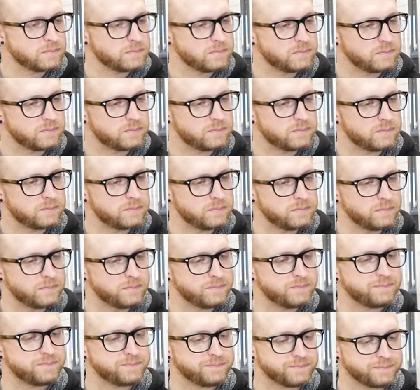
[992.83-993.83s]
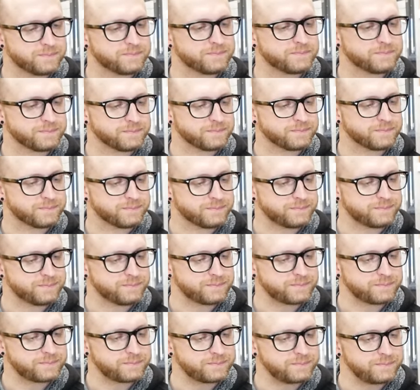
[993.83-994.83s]

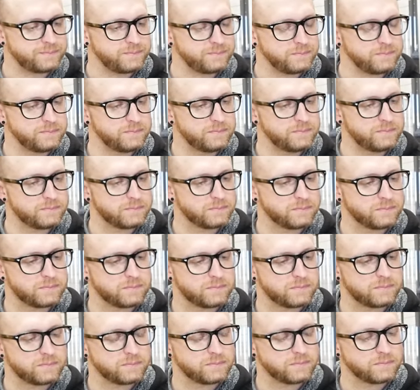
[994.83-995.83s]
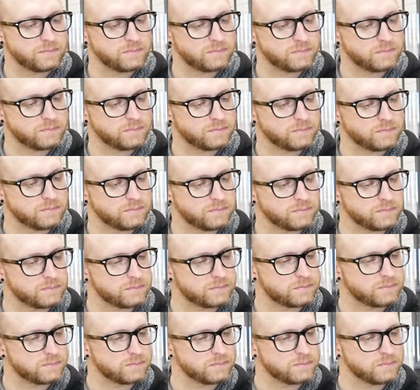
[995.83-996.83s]

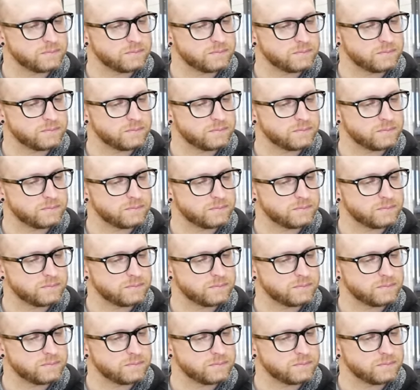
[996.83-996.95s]
The person shown says nothing.